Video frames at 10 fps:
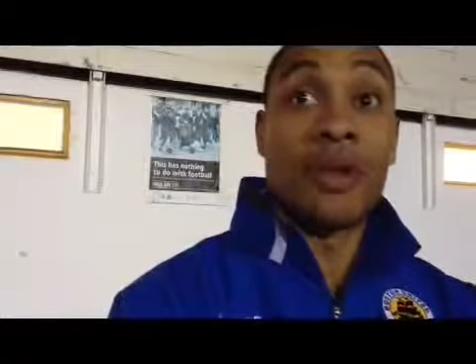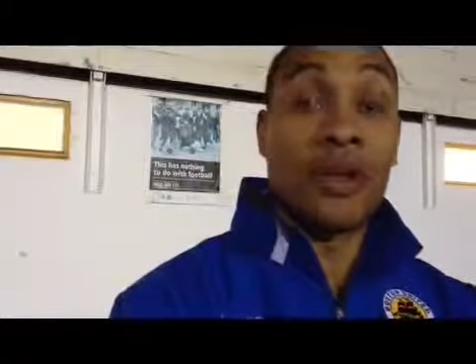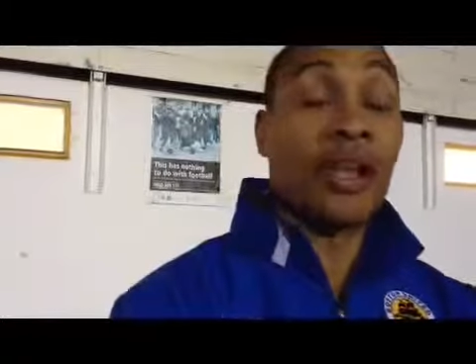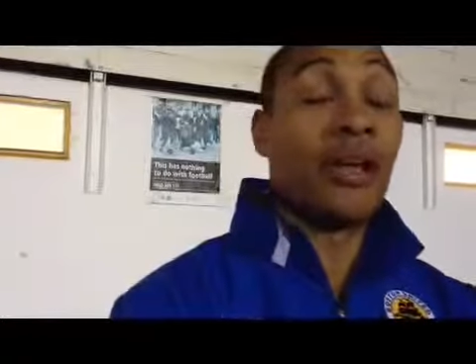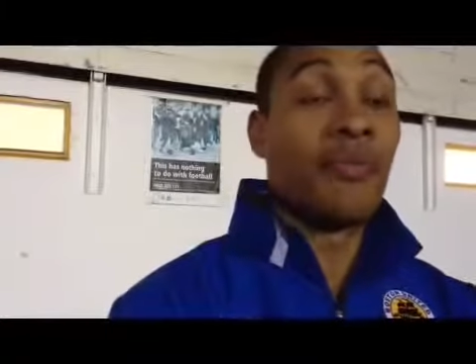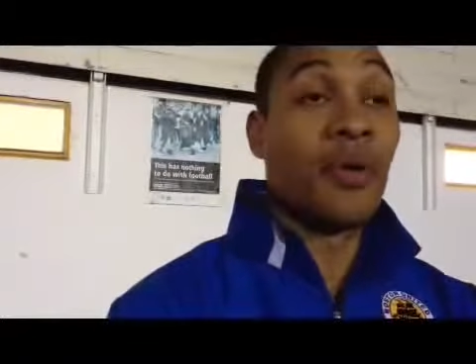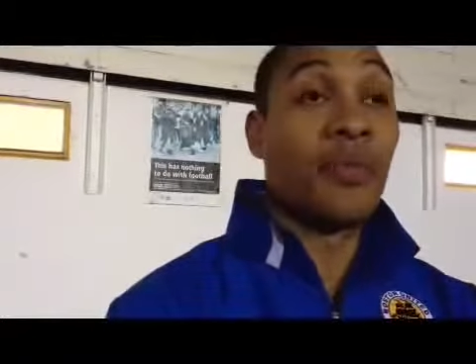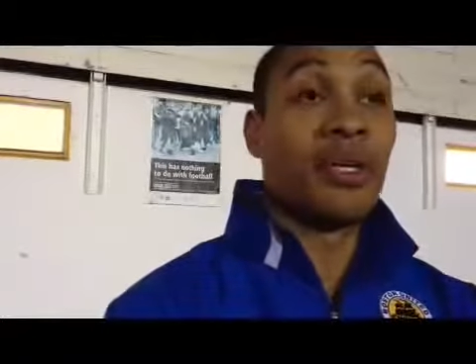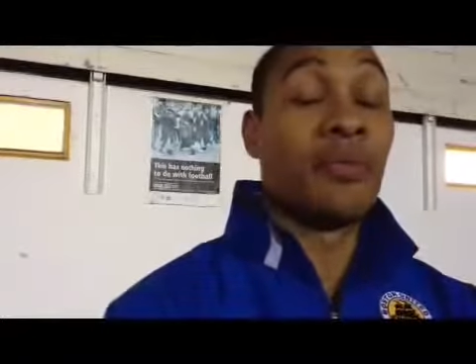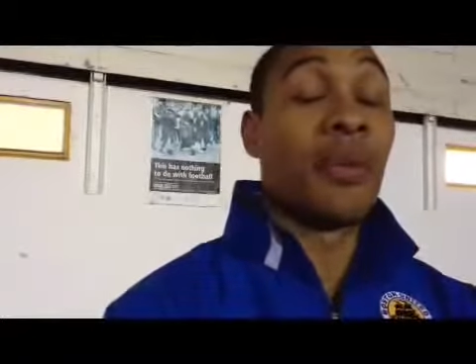Luckily, I put
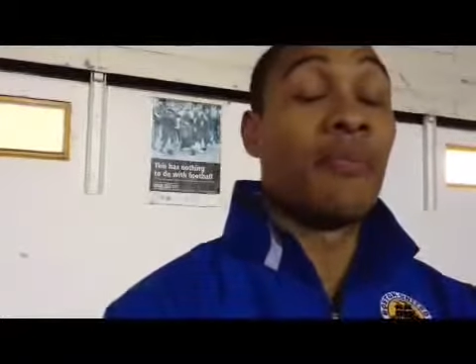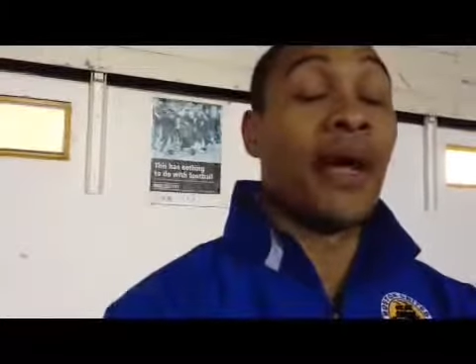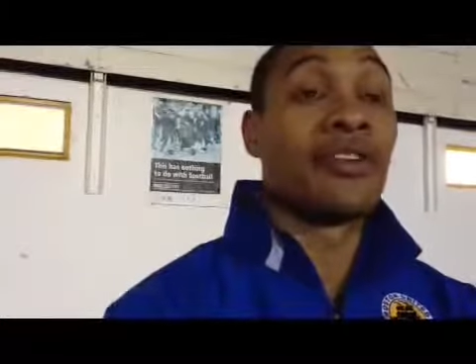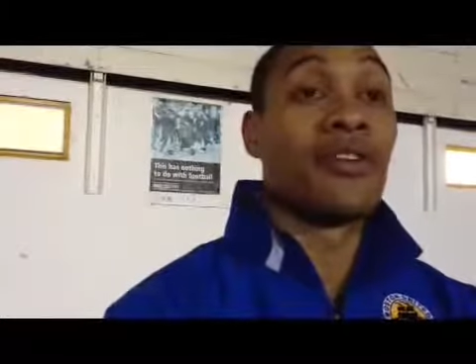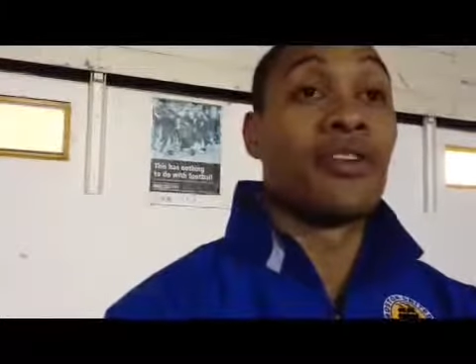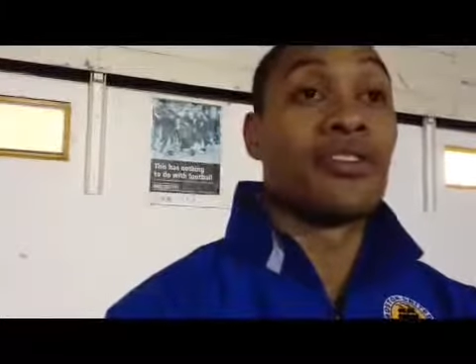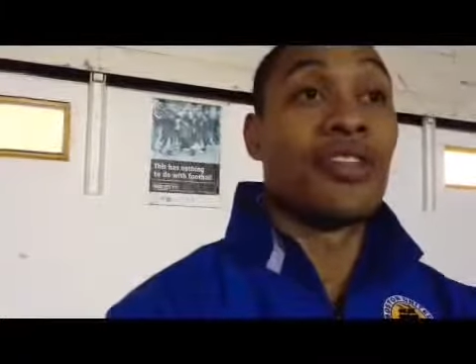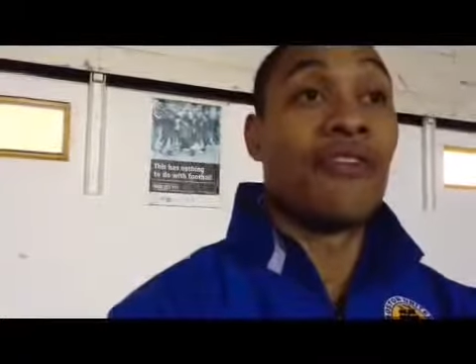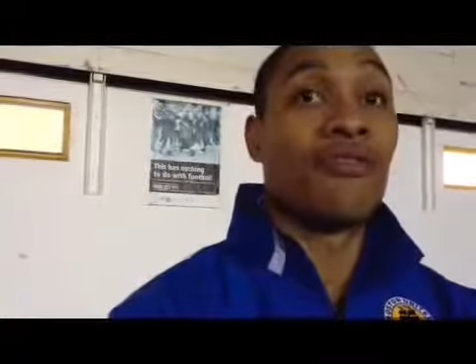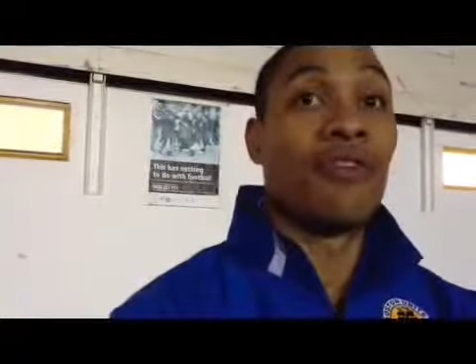my, pads on and
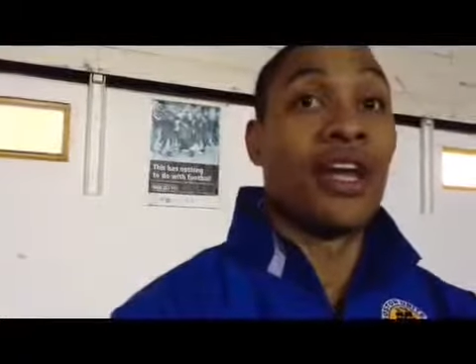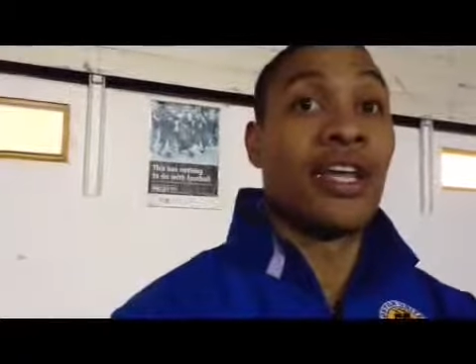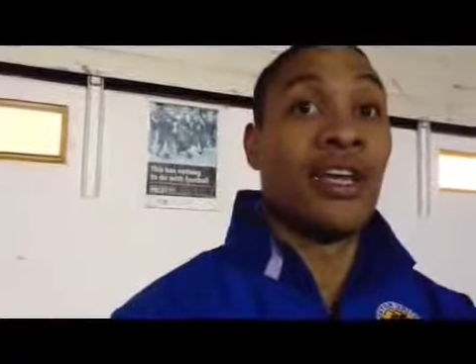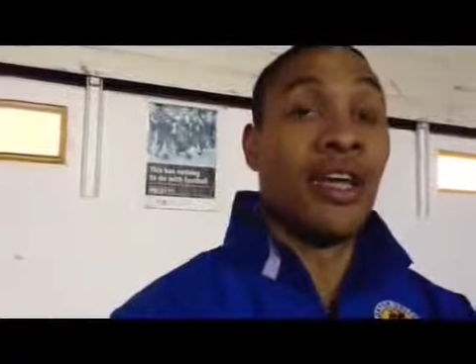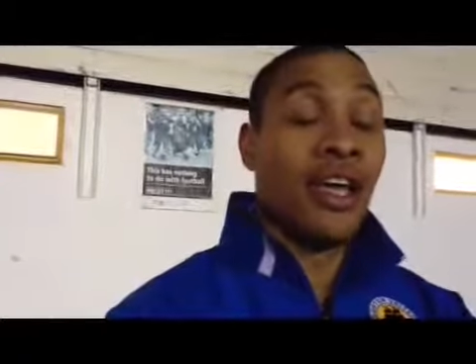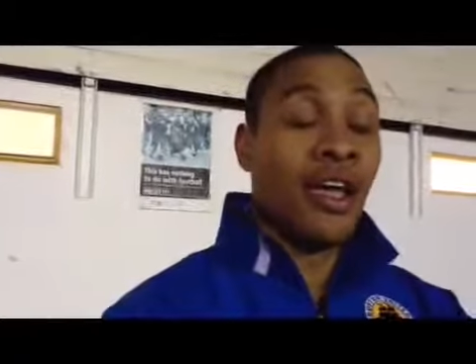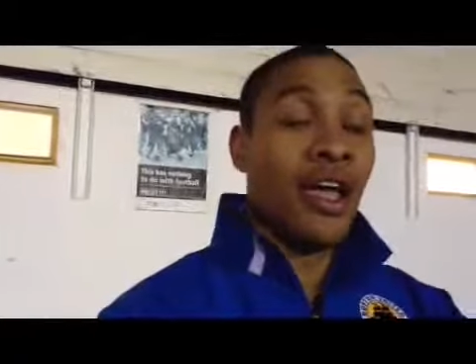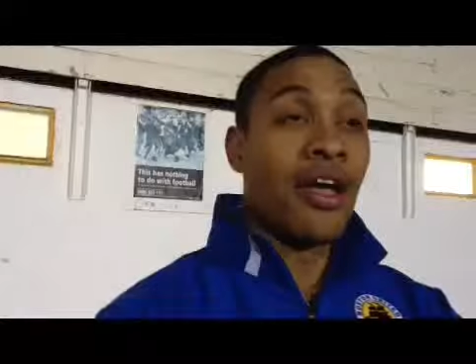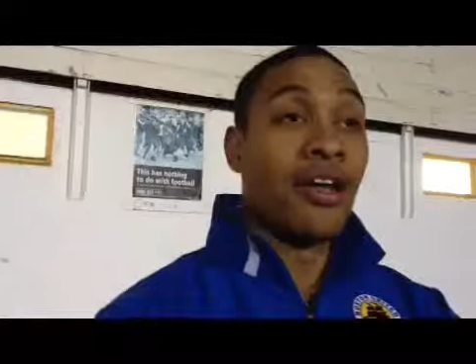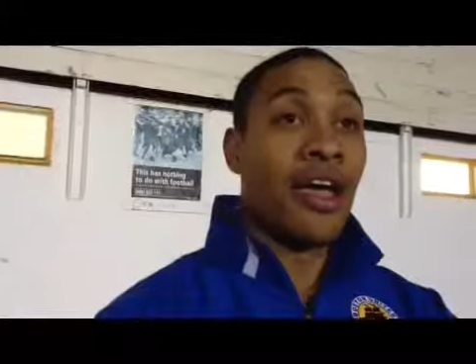stuff already,
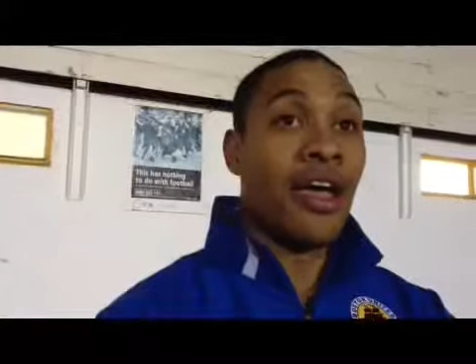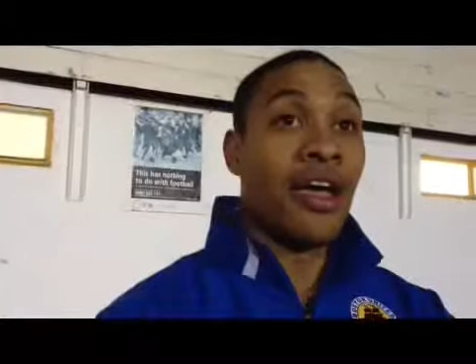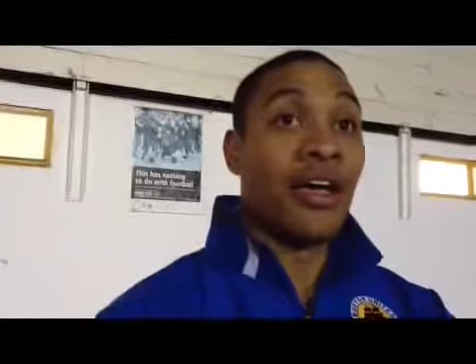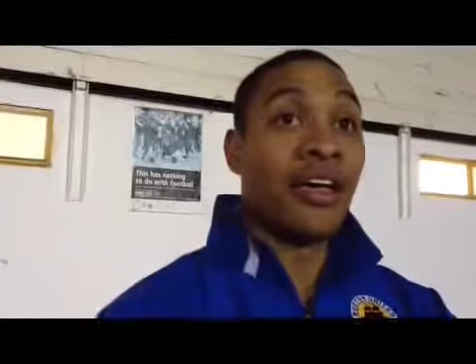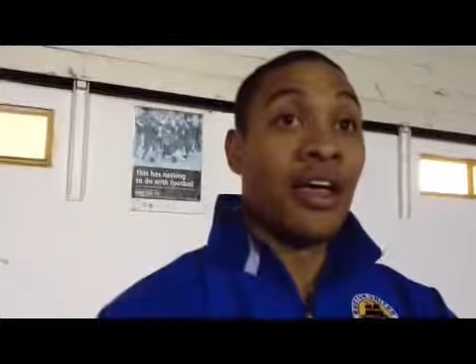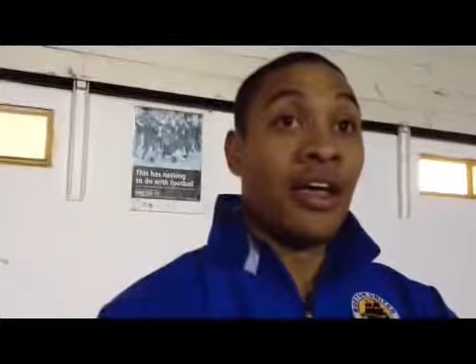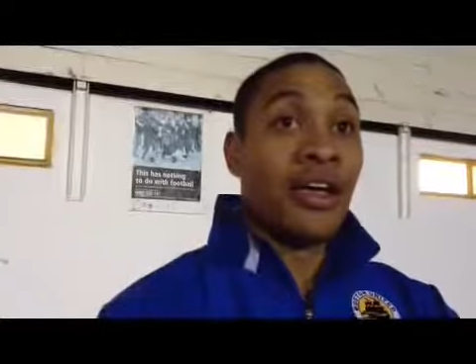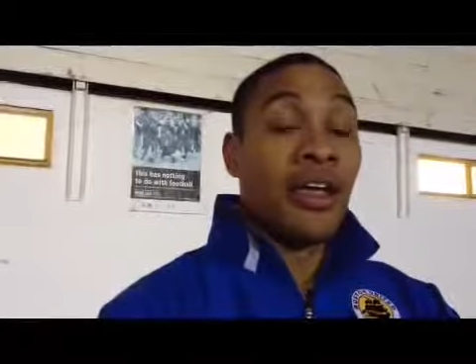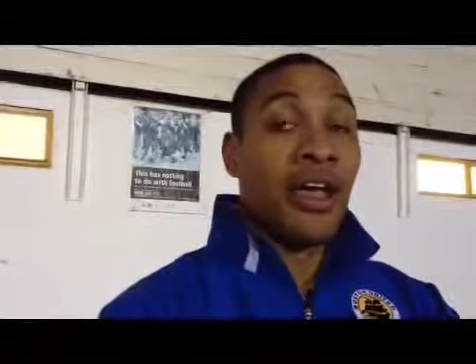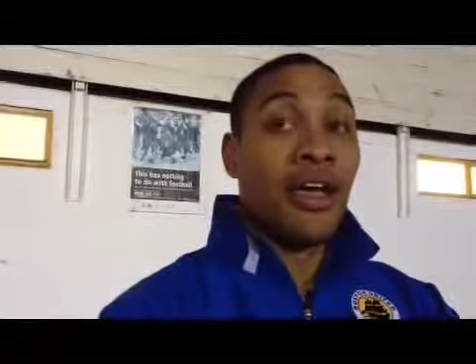and uh,
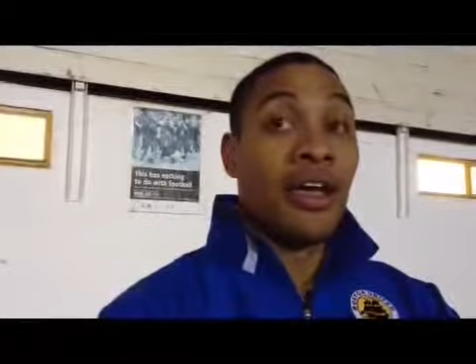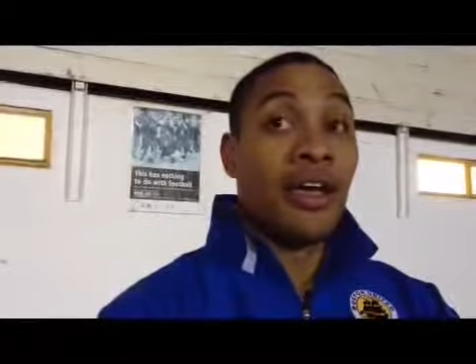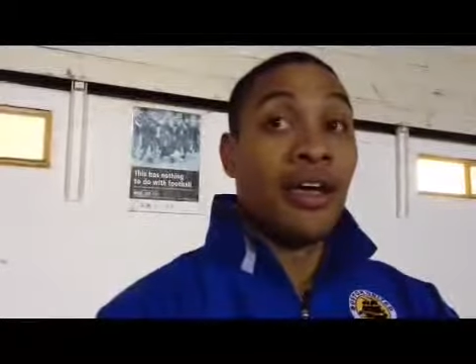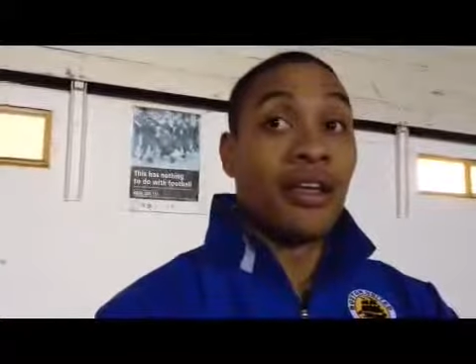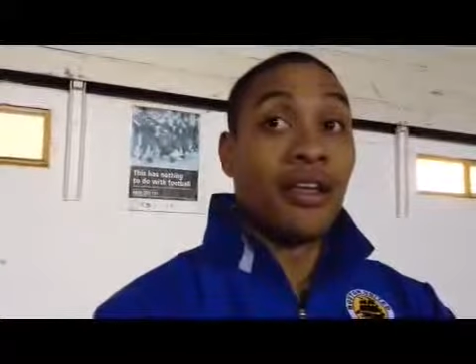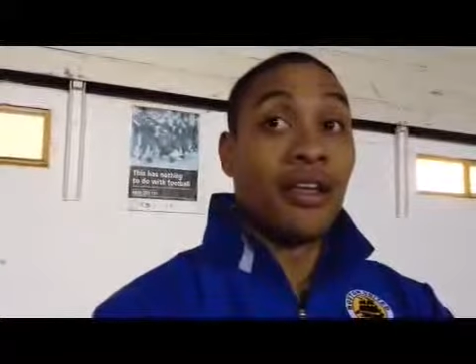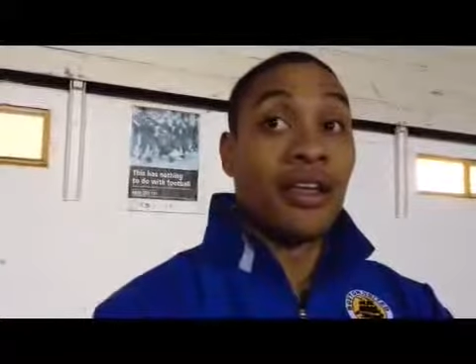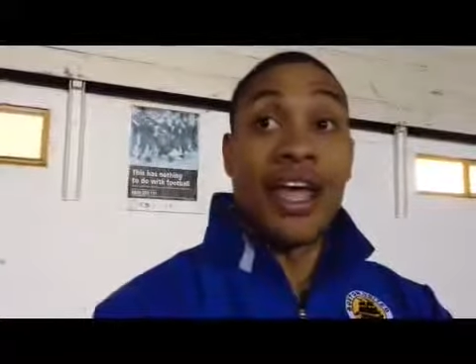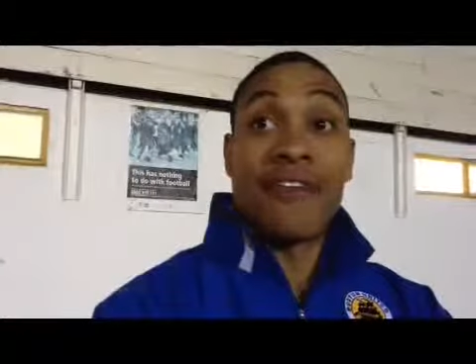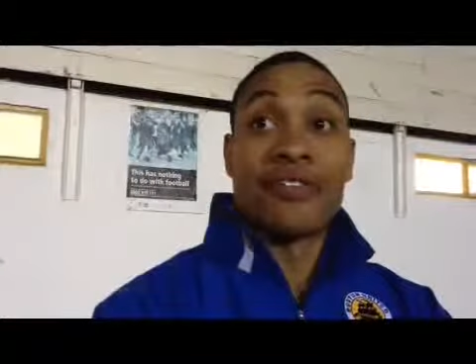uh, the
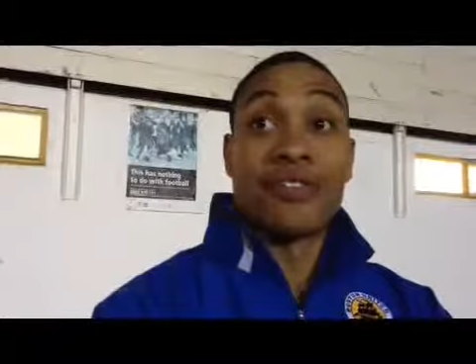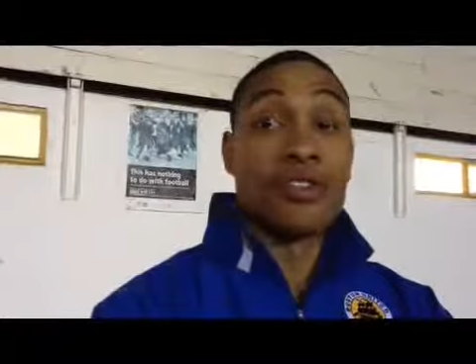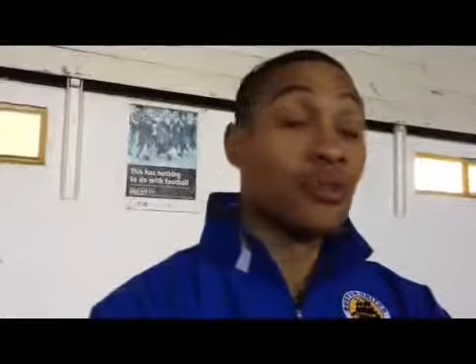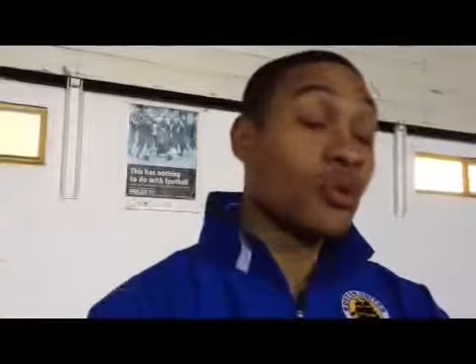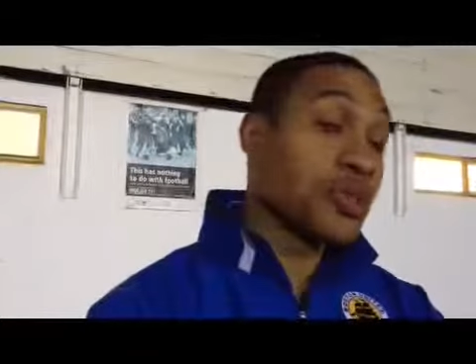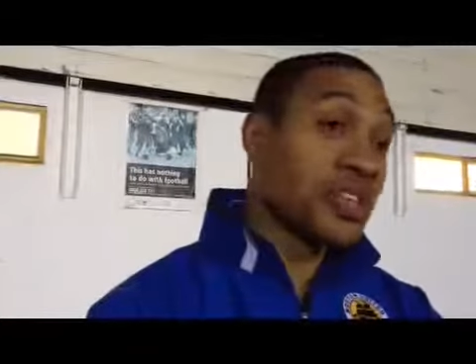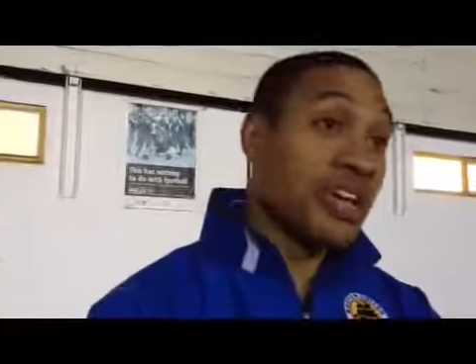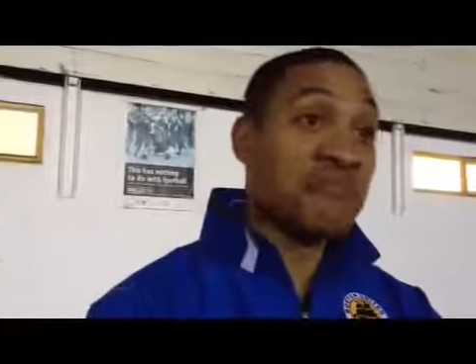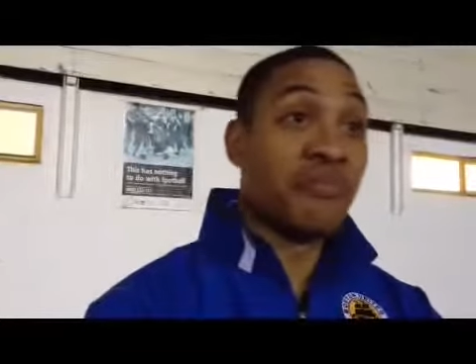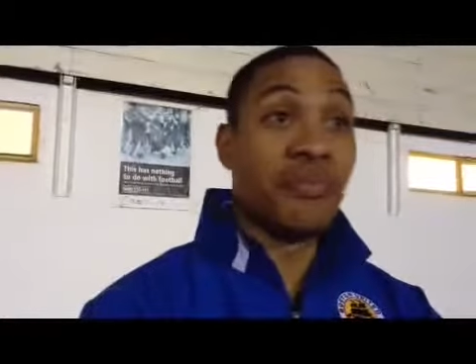gaffers just sort of said,